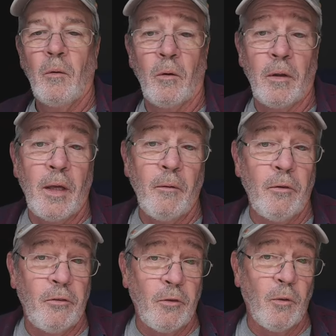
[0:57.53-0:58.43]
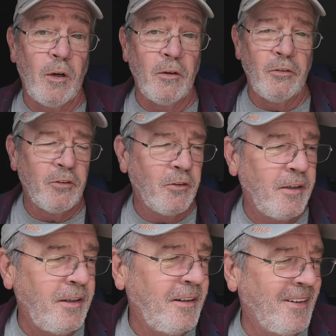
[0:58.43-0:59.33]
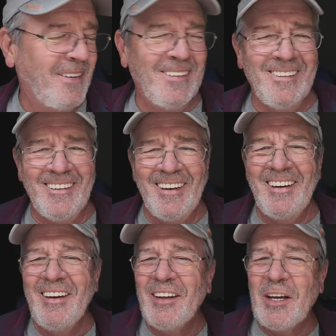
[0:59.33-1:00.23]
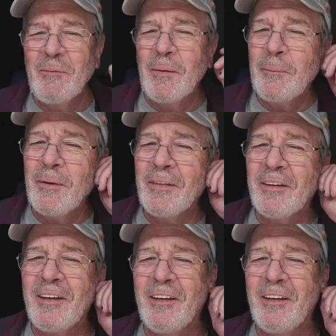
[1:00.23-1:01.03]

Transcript: Well, that was the wrong screen. I need to come up with